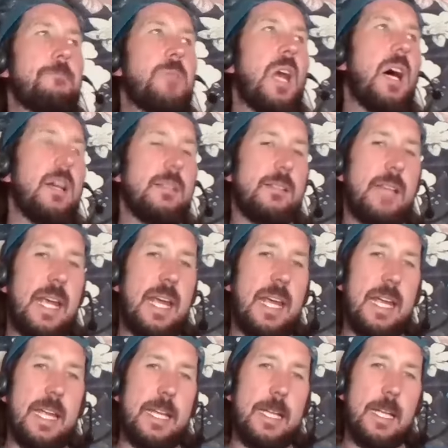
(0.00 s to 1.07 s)
us
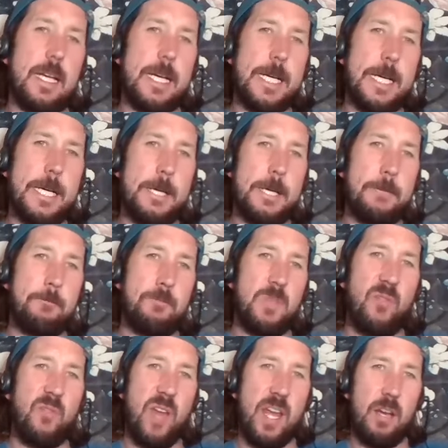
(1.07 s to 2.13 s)
and the
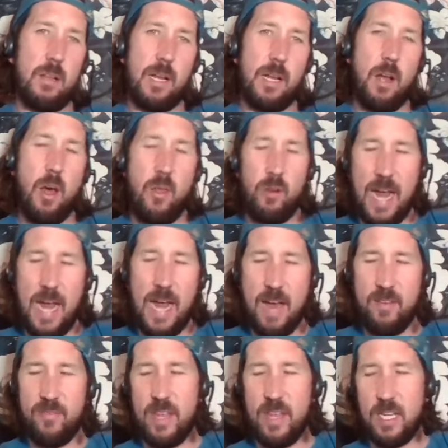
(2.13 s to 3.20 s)
Veil and Other
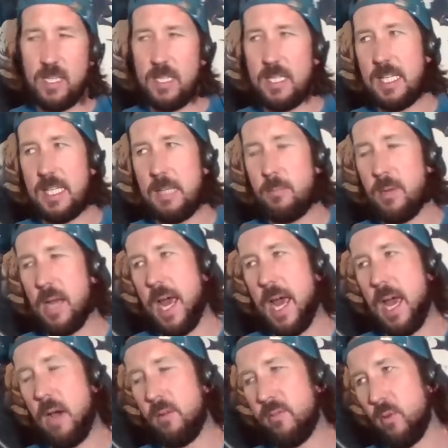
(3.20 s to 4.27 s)
Half that you need to keep an eye
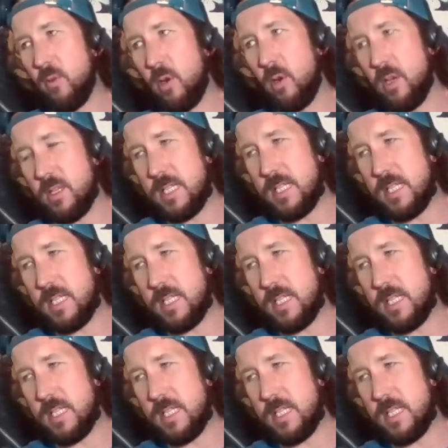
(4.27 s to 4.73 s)
out for.